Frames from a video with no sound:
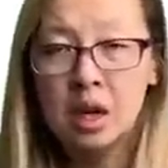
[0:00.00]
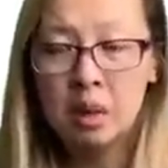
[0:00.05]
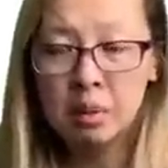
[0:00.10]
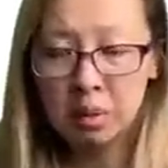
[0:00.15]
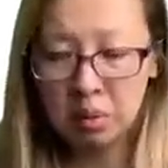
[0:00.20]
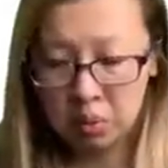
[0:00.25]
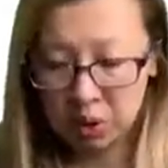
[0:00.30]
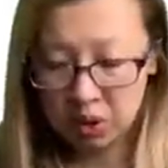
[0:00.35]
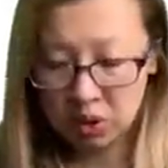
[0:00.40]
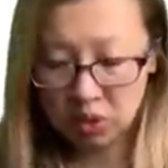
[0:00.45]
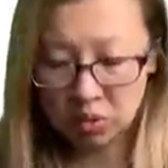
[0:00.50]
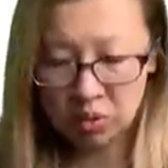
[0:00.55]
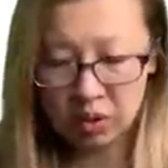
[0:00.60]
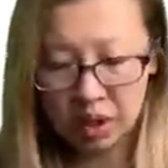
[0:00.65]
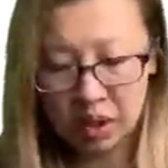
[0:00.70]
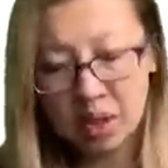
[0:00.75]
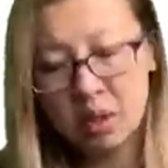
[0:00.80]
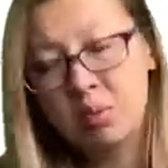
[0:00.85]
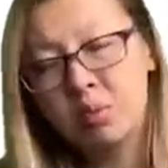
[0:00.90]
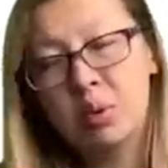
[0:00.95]
But what is
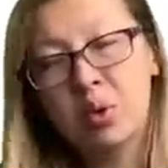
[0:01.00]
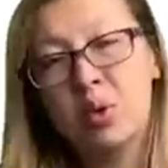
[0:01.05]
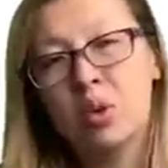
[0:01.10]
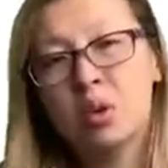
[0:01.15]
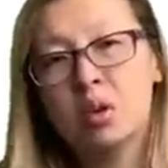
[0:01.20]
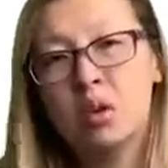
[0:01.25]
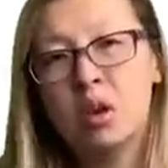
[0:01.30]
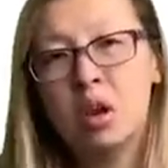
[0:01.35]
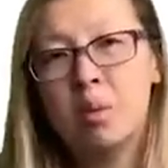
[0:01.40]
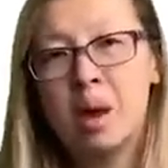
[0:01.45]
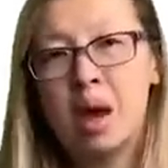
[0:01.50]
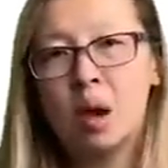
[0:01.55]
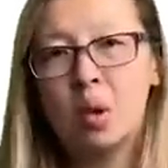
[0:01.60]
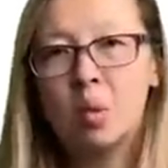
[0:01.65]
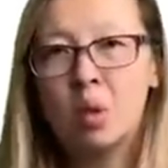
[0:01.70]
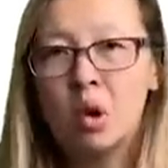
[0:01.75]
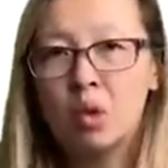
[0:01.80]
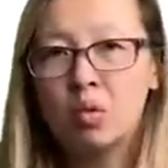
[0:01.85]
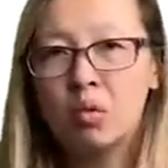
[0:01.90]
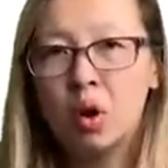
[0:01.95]
really important, no matter
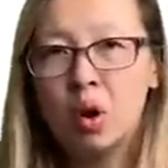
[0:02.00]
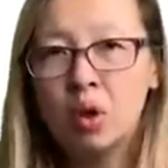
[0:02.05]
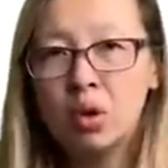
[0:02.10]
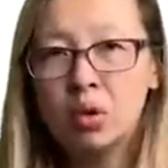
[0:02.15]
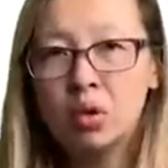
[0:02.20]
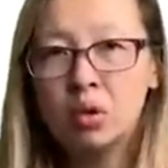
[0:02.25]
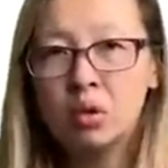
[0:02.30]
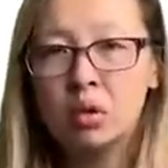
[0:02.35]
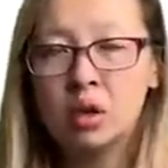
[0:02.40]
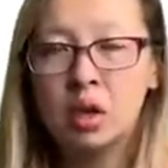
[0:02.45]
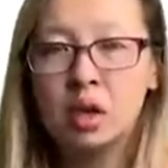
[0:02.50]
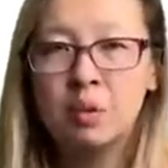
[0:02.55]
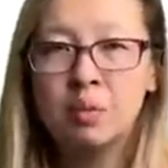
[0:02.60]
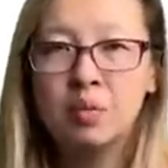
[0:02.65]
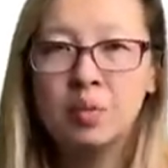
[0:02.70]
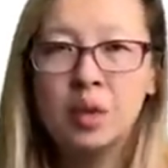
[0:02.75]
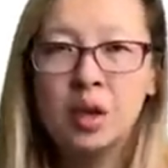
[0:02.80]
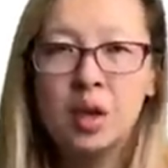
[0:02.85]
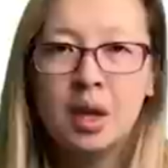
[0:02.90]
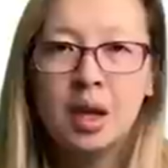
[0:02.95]
what role you're
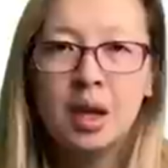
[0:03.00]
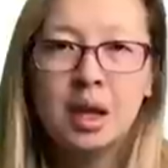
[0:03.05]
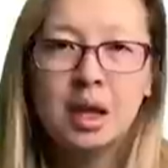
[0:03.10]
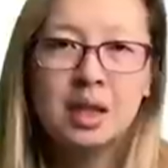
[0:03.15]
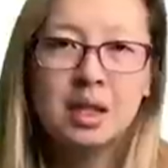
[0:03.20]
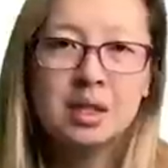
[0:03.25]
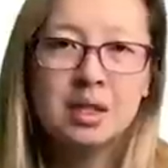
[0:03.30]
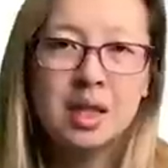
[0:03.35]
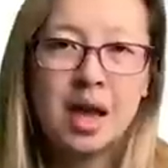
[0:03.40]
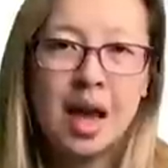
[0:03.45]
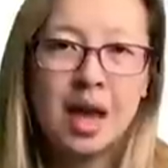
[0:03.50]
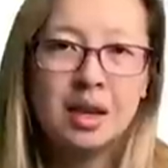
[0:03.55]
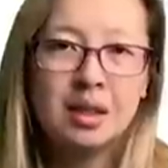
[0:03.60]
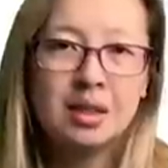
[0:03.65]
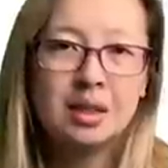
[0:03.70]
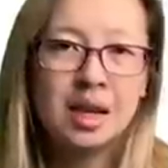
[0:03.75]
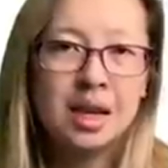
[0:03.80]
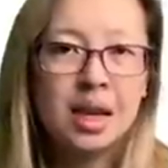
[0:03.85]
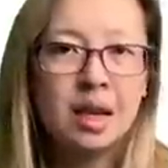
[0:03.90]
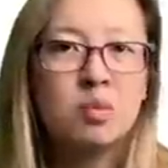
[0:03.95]
in, is that
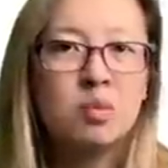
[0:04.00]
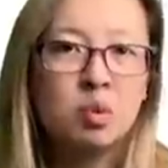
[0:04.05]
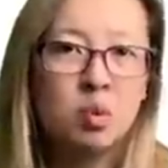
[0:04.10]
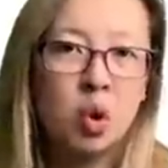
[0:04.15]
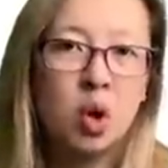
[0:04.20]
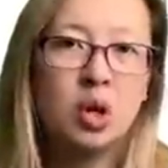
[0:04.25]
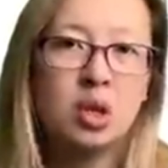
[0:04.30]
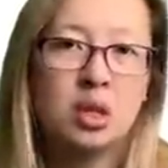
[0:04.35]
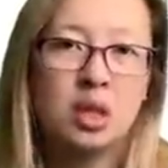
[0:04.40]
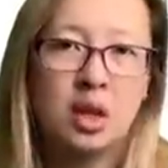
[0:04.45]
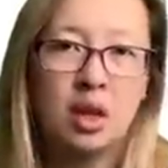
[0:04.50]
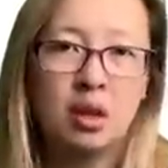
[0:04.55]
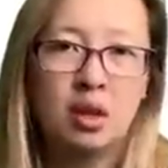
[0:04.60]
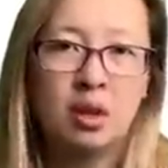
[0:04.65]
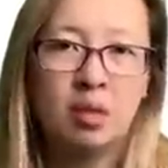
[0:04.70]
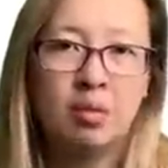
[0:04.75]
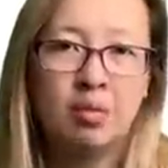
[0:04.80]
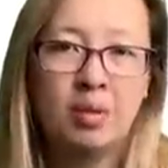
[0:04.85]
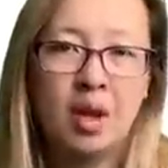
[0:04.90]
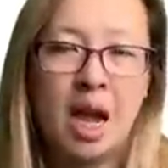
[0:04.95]
teams work
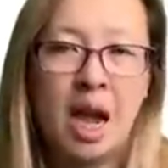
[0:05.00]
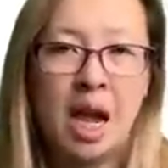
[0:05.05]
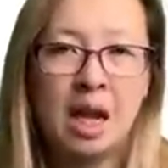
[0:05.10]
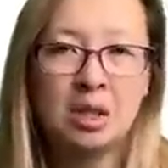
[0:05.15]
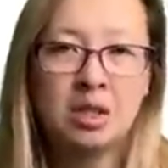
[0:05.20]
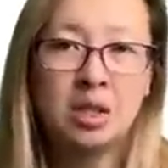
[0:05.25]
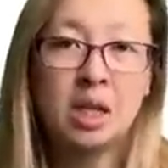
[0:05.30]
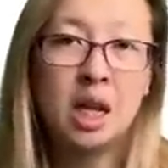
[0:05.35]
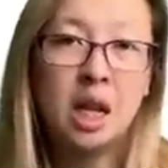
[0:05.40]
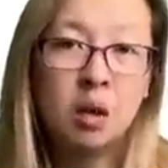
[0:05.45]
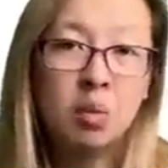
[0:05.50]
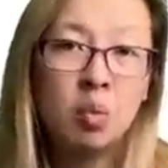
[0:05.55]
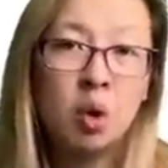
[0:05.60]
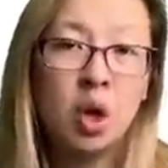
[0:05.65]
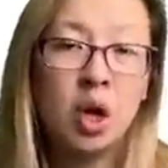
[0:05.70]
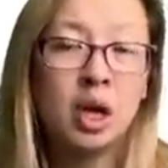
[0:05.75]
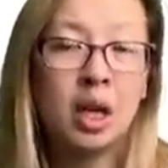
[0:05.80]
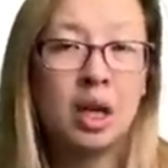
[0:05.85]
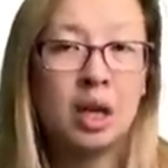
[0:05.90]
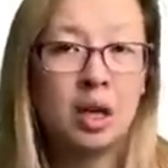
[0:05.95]
together. And
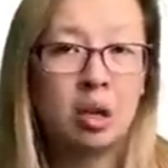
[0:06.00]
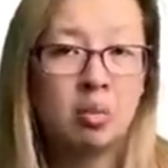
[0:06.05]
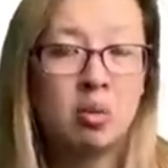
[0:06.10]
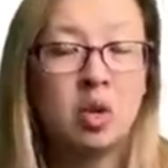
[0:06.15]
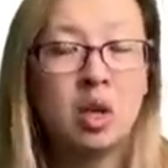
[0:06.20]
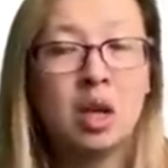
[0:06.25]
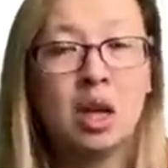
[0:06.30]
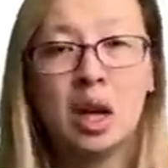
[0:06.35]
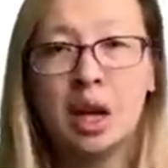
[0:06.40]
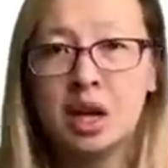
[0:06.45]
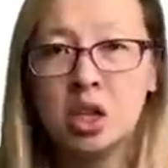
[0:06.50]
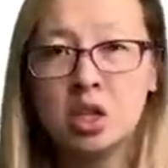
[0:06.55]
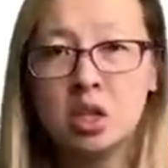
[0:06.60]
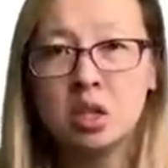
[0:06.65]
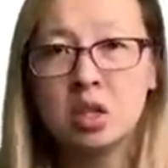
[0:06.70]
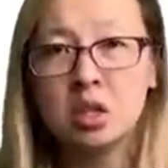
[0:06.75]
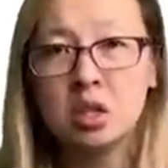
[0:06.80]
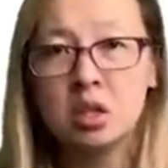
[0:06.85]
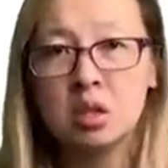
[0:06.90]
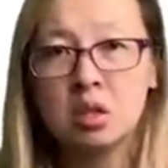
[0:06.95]
teamwork and
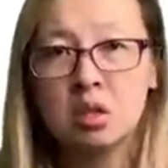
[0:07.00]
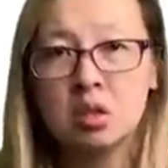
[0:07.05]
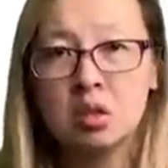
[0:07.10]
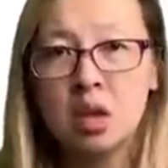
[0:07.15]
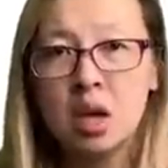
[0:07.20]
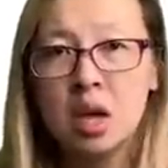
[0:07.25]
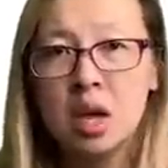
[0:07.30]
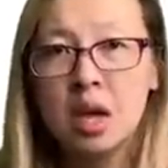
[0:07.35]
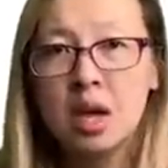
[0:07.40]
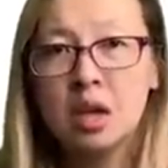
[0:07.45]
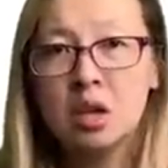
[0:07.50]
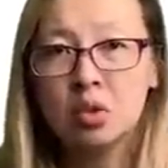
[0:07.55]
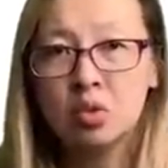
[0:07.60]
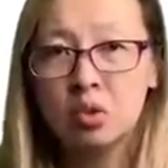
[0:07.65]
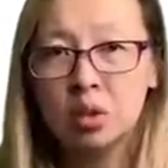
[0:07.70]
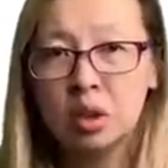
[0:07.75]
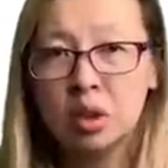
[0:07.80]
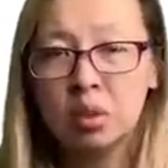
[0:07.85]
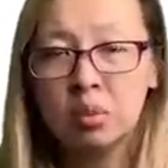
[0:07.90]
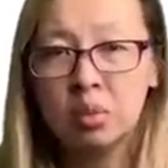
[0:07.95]
communication skills is
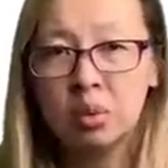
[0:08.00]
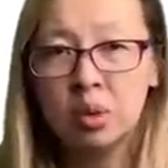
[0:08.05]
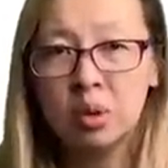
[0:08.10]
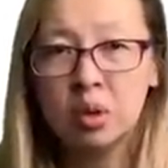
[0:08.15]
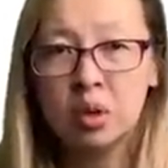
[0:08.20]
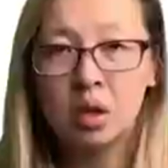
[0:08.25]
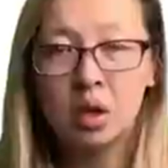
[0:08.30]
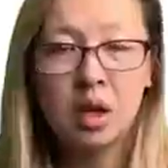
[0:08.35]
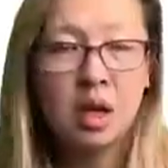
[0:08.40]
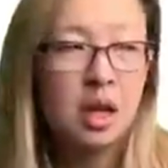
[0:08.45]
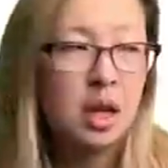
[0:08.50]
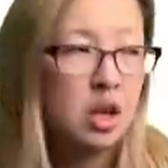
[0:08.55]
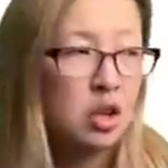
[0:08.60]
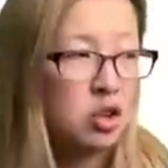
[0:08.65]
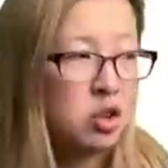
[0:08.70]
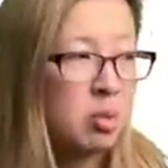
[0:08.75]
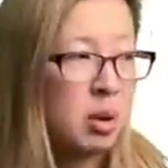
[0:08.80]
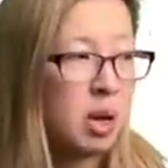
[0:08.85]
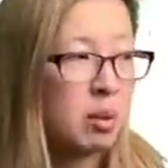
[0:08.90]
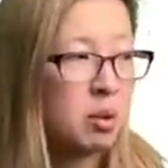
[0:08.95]
really important.
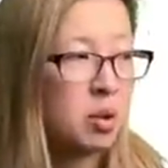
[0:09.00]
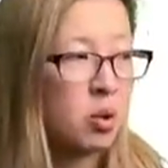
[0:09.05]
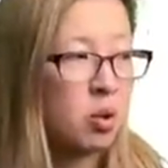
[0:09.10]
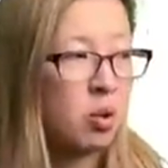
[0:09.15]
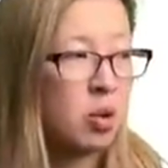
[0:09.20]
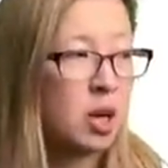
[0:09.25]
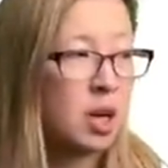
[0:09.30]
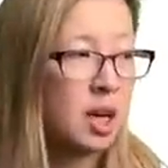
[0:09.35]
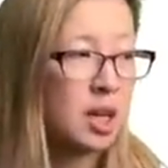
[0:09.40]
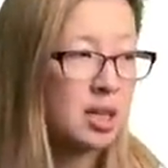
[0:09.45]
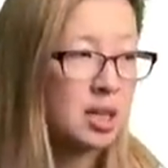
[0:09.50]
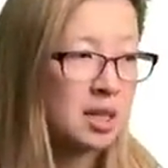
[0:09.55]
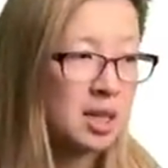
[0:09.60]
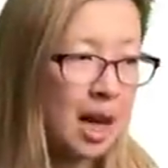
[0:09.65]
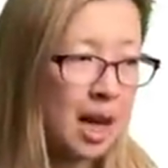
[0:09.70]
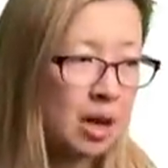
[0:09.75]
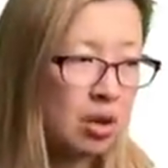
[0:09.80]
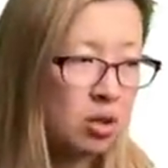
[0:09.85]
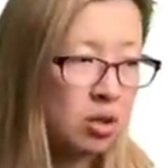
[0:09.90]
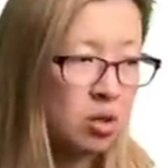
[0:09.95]
You might be auditing
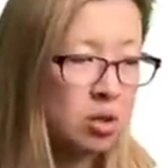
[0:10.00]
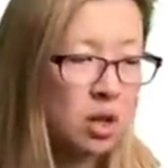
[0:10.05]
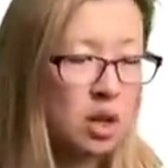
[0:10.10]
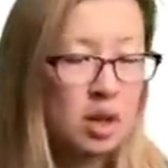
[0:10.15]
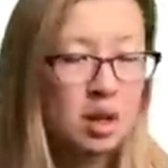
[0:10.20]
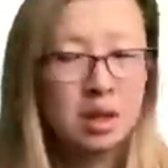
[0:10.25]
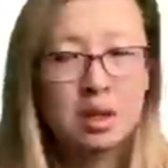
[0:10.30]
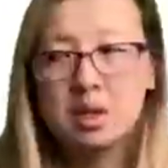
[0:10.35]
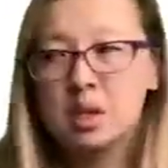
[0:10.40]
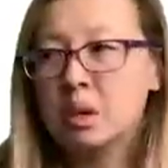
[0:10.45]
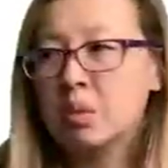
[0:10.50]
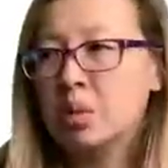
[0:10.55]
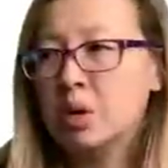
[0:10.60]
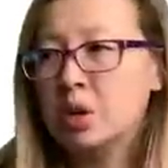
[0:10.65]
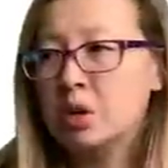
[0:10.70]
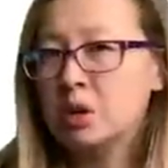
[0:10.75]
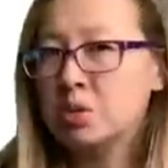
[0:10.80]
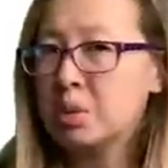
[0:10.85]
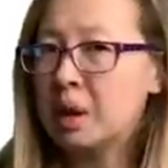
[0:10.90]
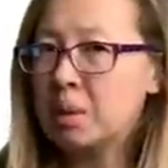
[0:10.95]
sales, and someone
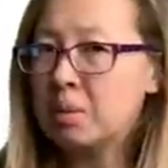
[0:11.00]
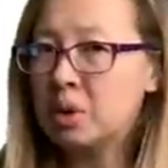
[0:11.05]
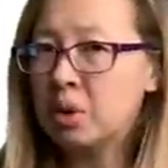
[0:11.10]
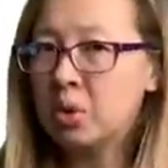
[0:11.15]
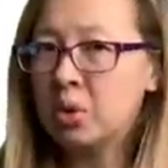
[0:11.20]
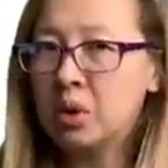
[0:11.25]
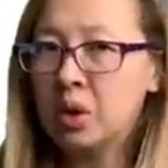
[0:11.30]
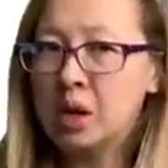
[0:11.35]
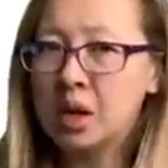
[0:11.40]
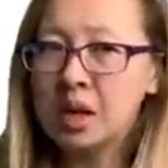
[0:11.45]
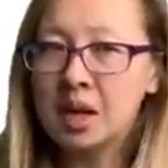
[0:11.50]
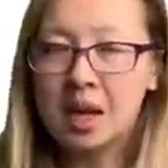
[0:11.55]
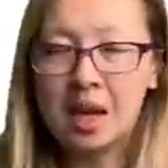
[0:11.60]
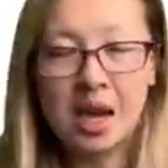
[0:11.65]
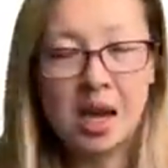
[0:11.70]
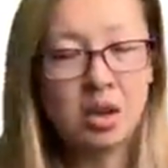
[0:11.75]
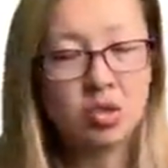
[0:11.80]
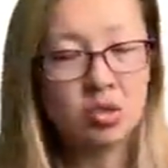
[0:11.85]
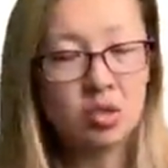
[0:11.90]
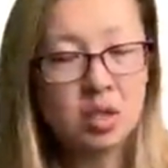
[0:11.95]
else might be auditing
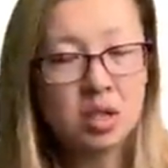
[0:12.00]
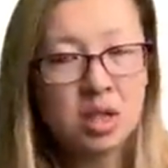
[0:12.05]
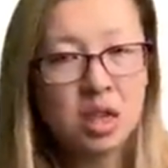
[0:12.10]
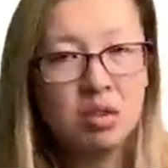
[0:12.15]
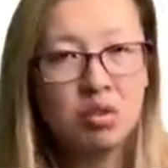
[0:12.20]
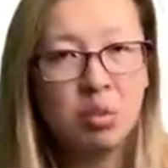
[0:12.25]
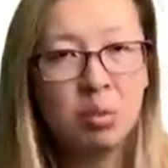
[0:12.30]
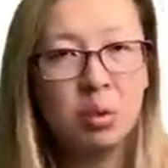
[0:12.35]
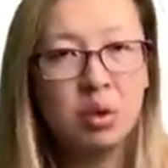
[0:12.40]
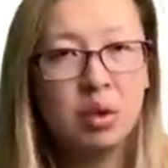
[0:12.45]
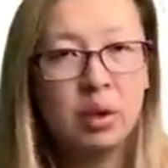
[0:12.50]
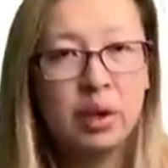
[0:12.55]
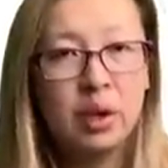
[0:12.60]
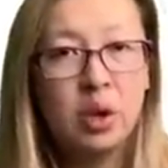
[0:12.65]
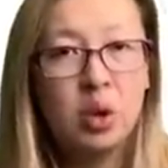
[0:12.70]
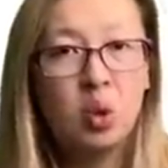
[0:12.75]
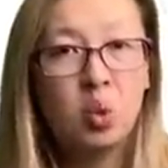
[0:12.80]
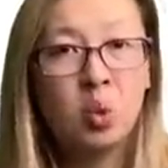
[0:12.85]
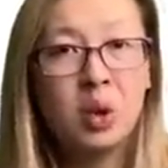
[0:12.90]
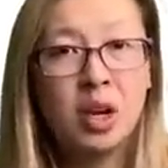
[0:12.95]
accounts receivable.
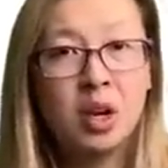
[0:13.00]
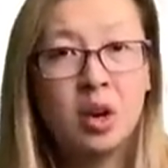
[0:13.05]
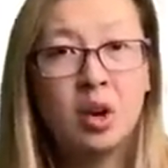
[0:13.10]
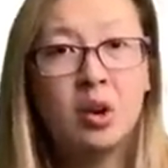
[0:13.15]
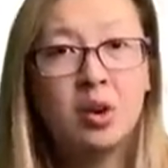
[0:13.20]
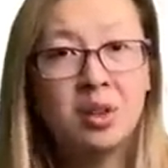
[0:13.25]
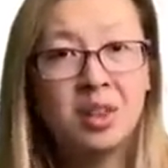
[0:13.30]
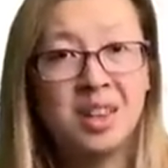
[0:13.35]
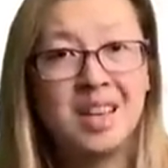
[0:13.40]
We know